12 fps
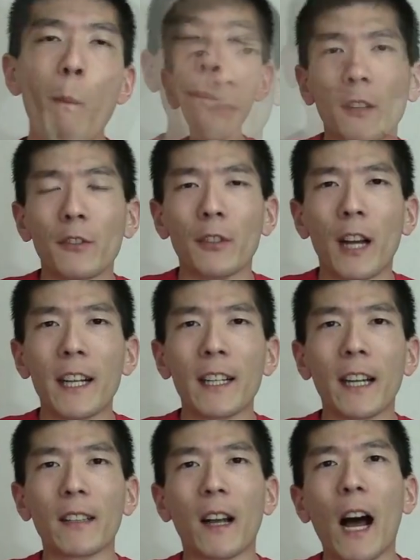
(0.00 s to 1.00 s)
So now you
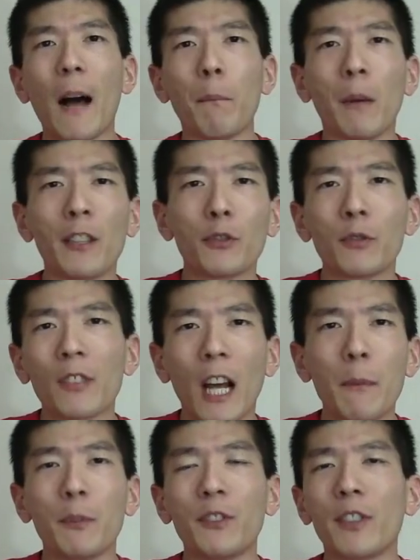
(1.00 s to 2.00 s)
got the hot mustard
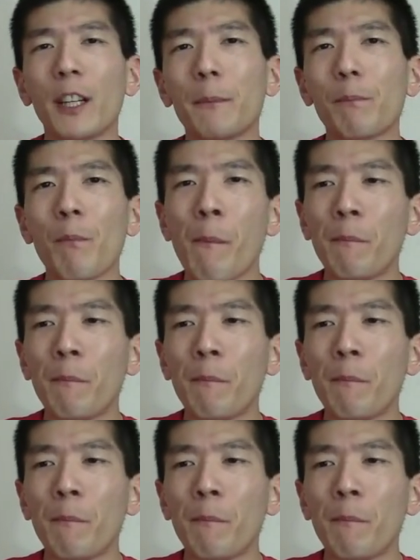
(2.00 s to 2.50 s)
type of zip.